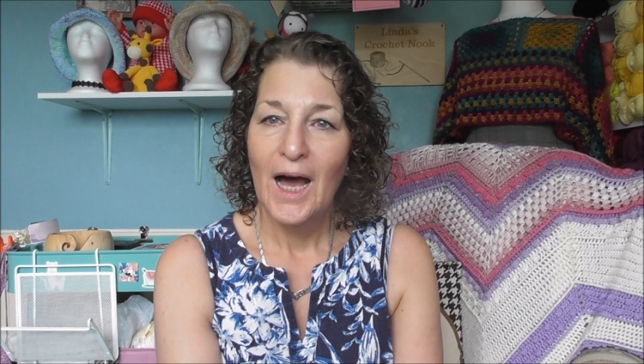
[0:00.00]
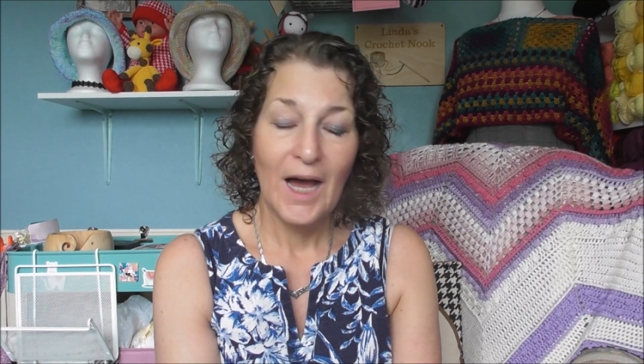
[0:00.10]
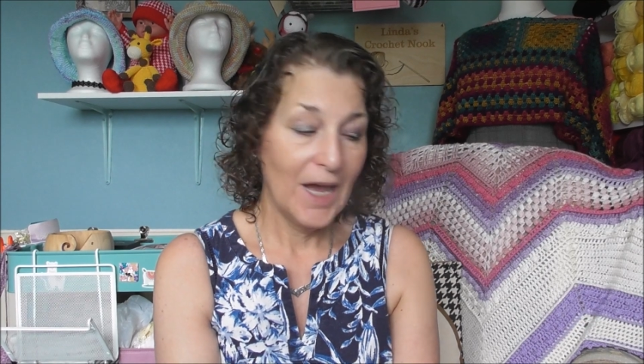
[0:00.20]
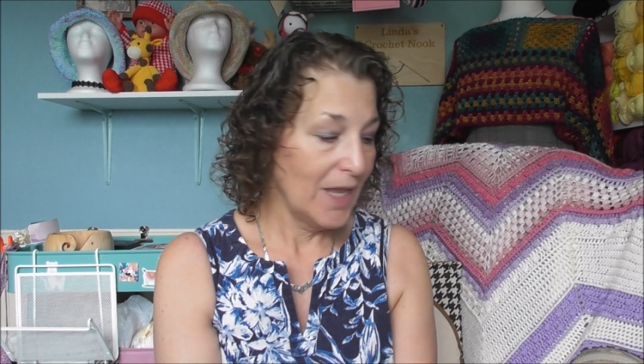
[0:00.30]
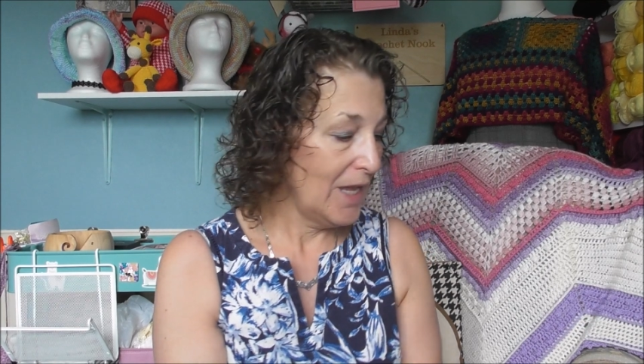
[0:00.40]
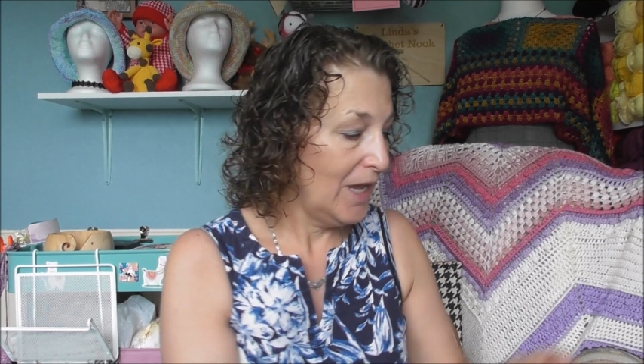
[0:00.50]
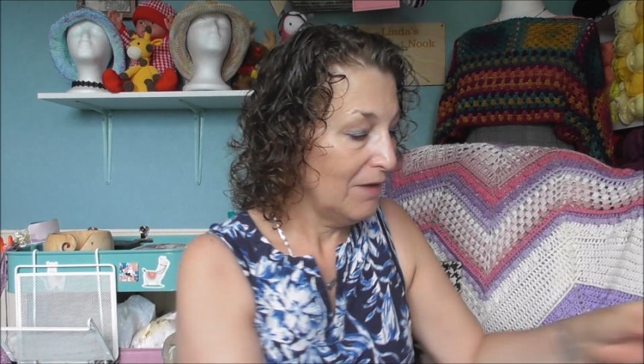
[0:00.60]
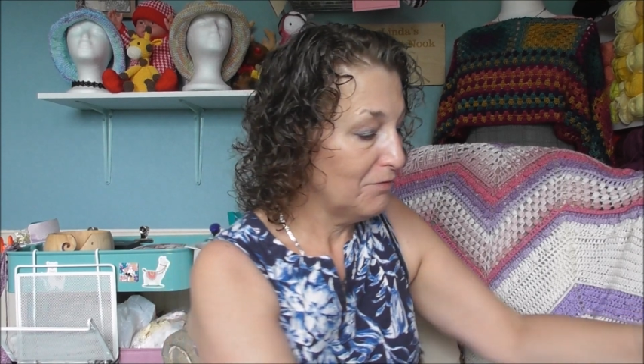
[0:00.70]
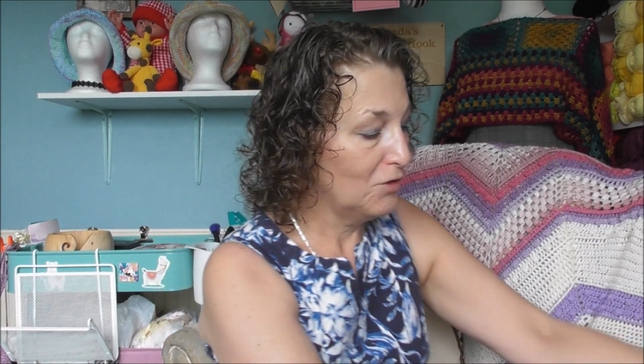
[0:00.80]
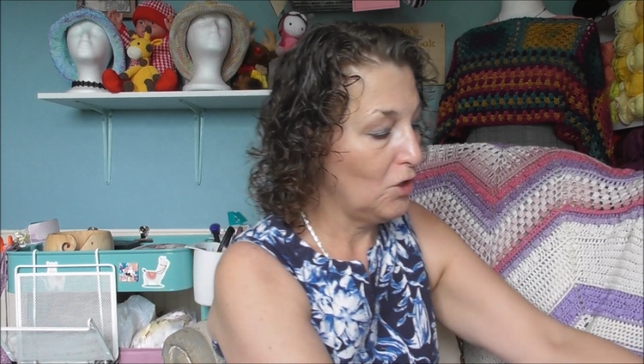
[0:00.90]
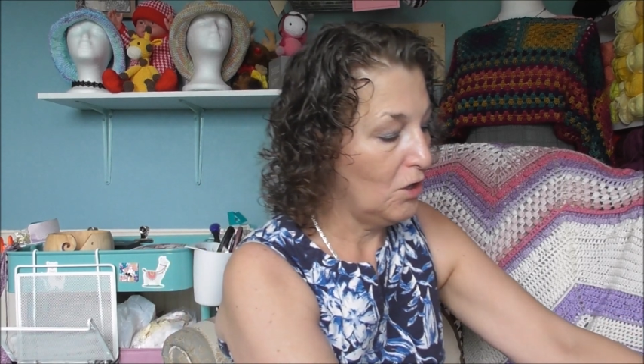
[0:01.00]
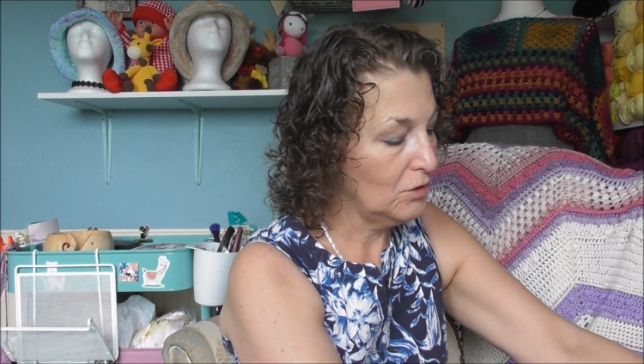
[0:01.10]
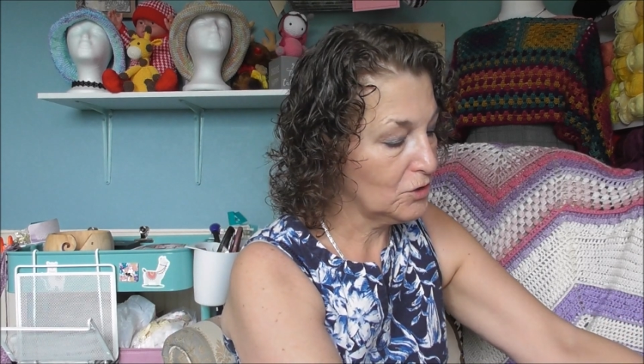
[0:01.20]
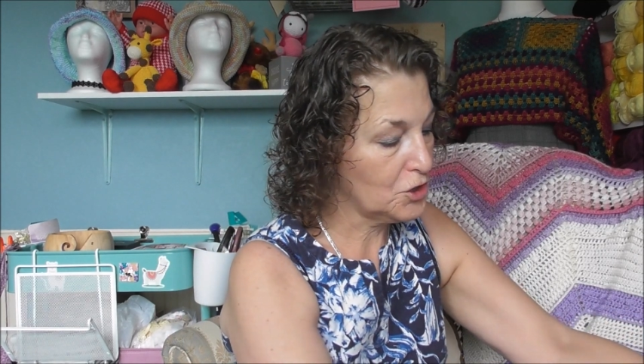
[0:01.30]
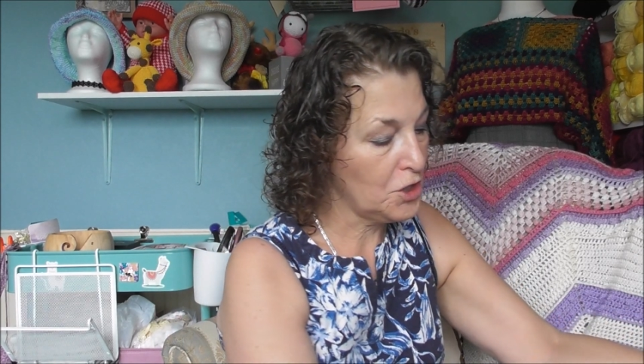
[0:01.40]
I have
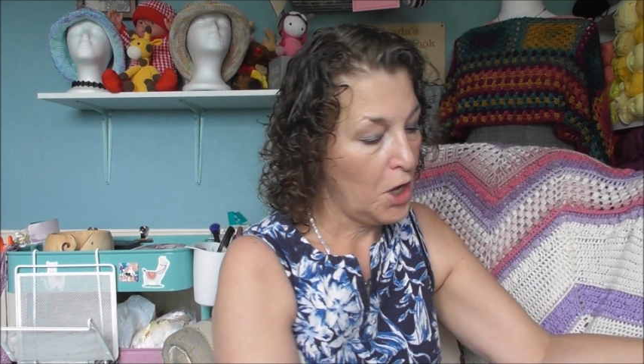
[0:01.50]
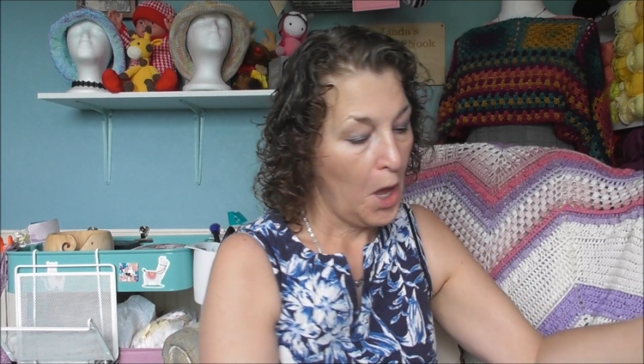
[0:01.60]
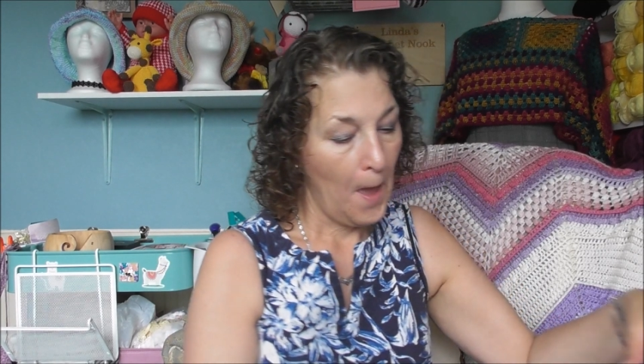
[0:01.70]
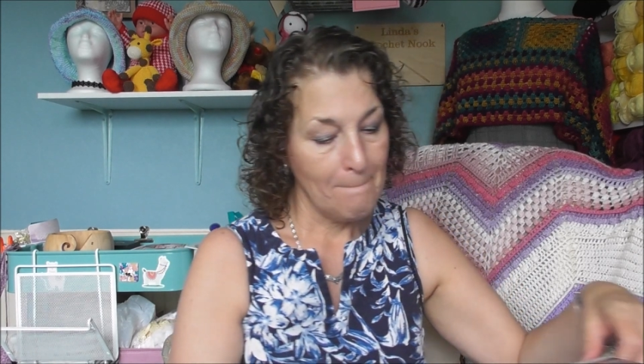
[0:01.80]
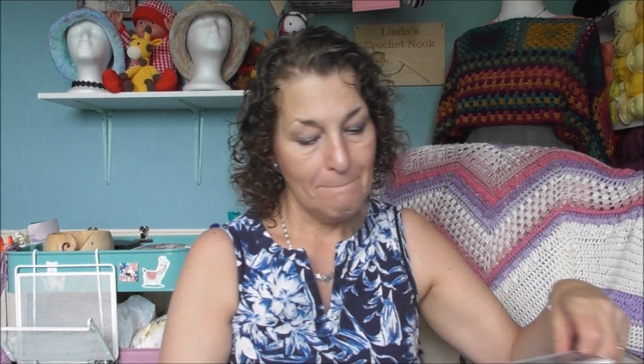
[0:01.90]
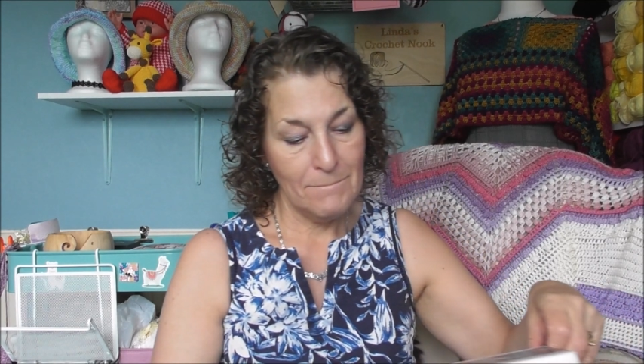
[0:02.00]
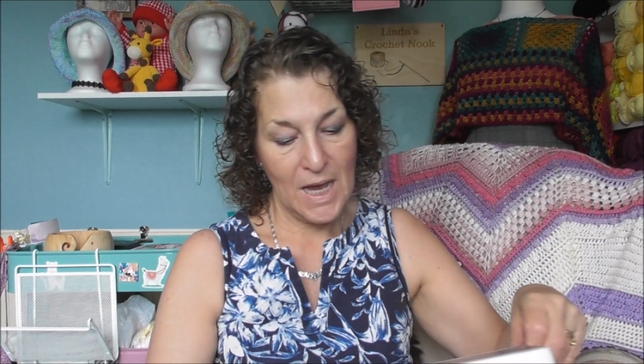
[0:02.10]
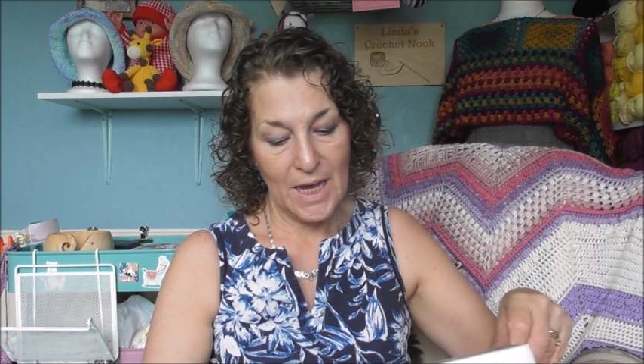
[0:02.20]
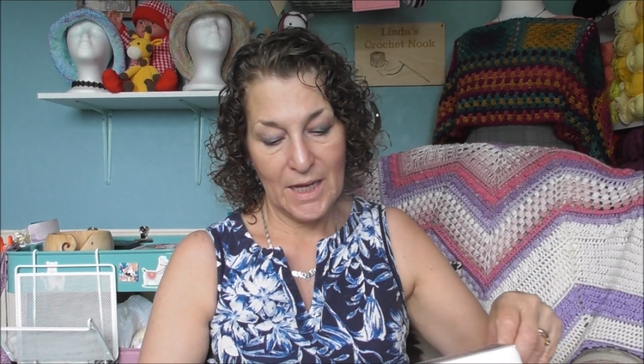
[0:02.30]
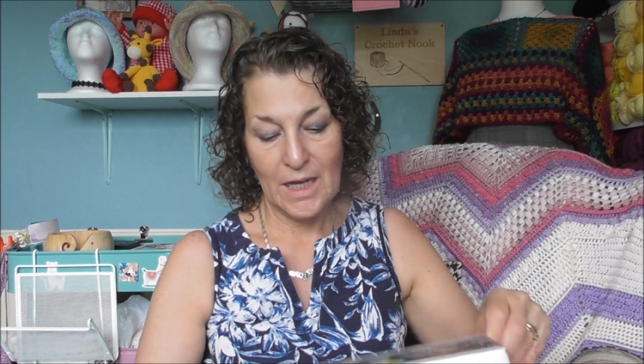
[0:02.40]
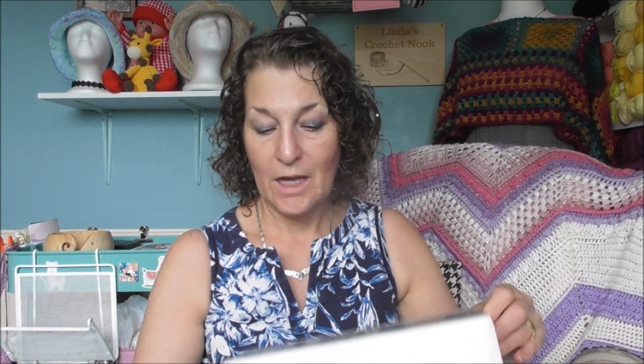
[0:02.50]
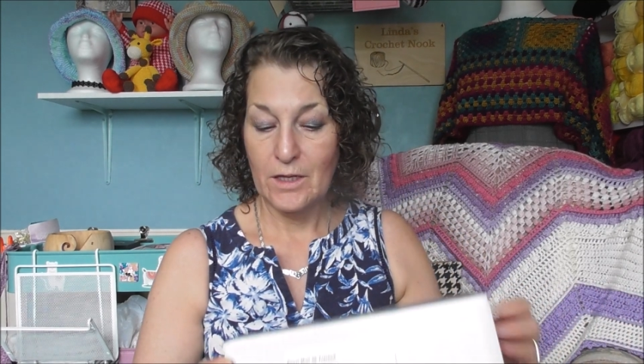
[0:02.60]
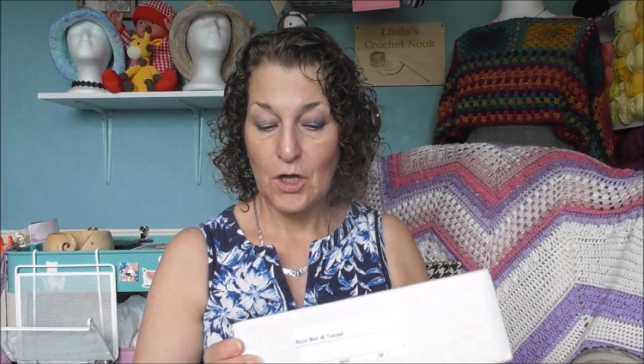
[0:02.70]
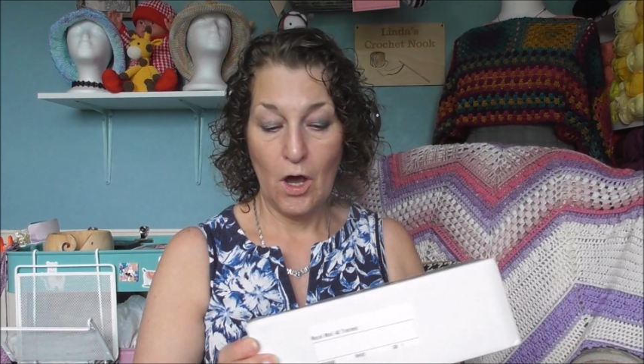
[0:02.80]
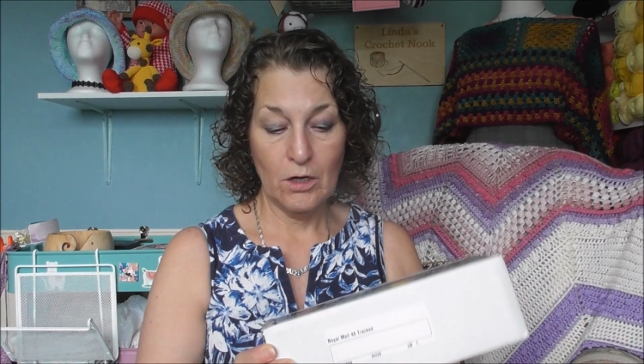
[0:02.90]
got my
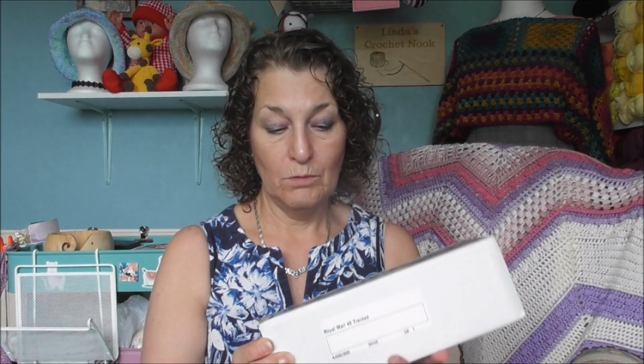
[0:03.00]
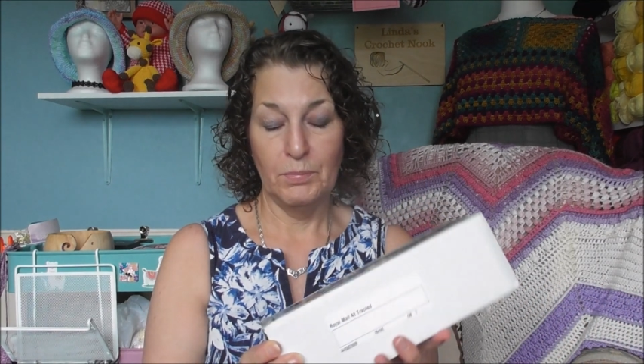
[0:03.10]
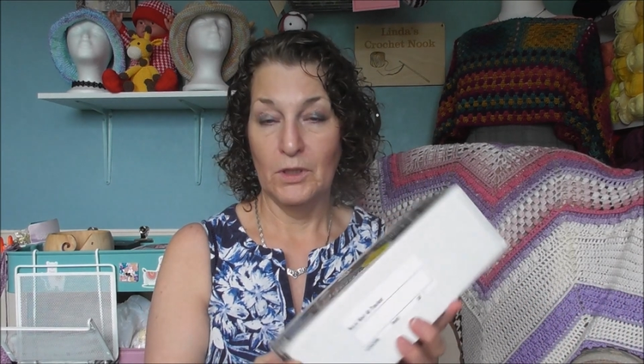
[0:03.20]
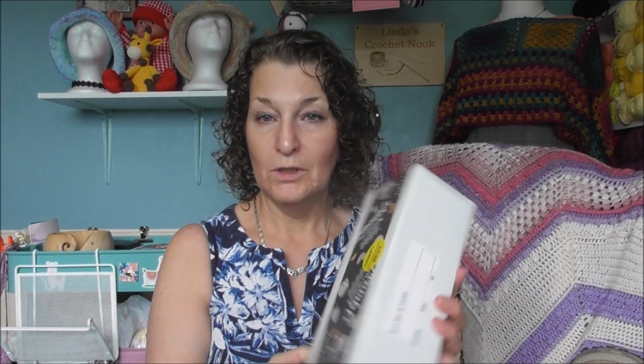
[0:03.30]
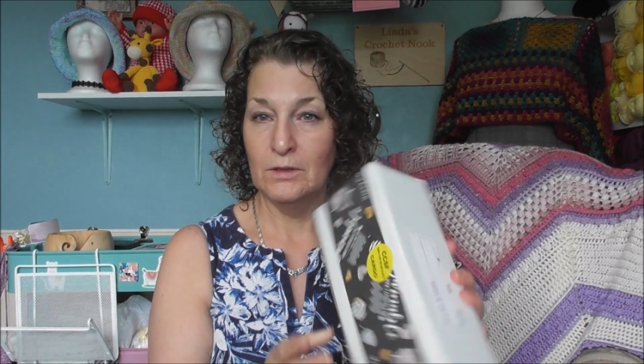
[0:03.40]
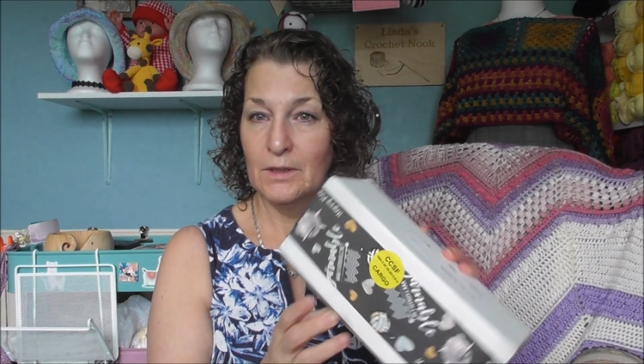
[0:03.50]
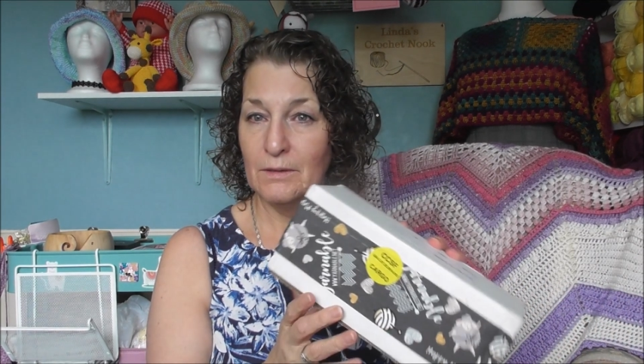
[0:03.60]
Yarnable